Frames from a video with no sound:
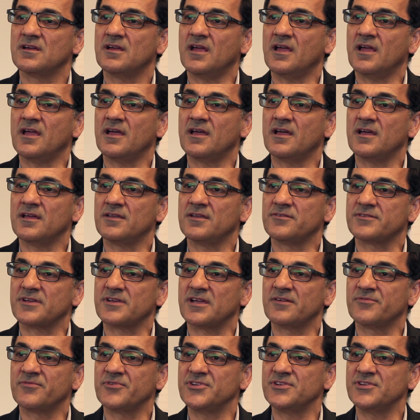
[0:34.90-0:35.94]
And
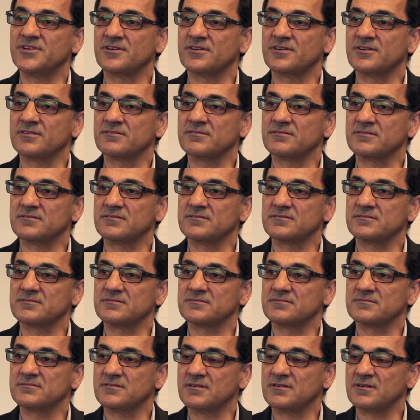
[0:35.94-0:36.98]
every year,
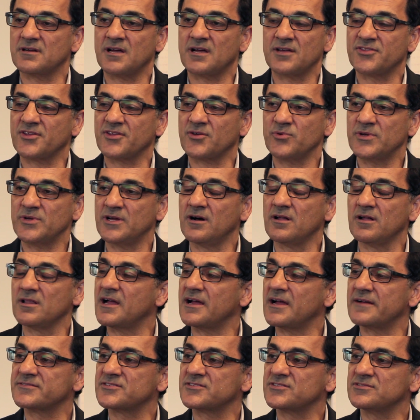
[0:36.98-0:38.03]
I think we all
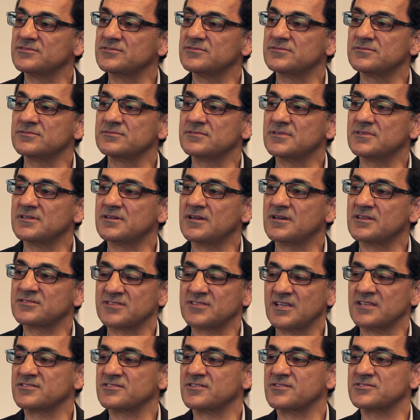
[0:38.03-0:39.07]
have to
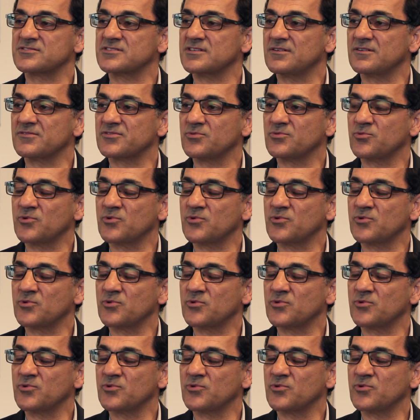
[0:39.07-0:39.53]
assess ourselves.